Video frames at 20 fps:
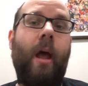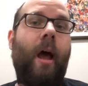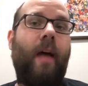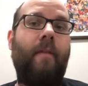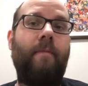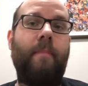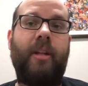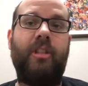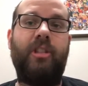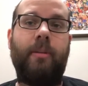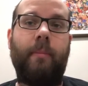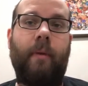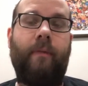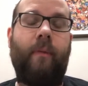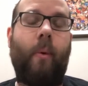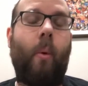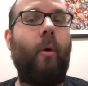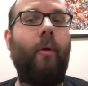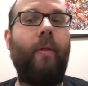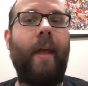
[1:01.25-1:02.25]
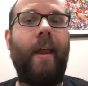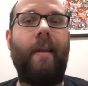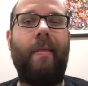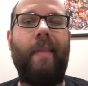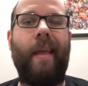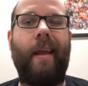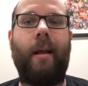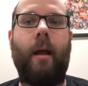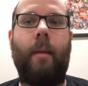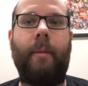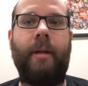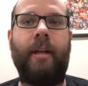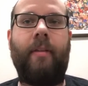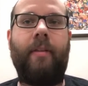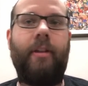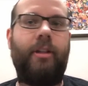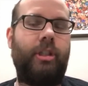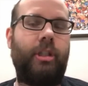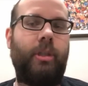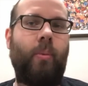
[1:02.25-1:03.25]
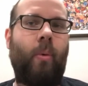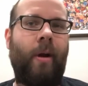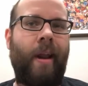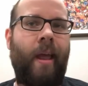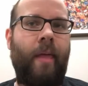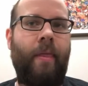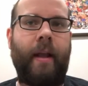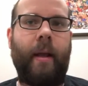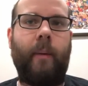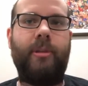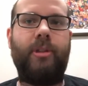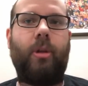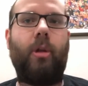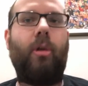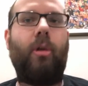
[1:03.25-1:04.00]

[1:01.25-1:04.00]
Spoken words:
I've mentioned before that coming into the G1, I think it was a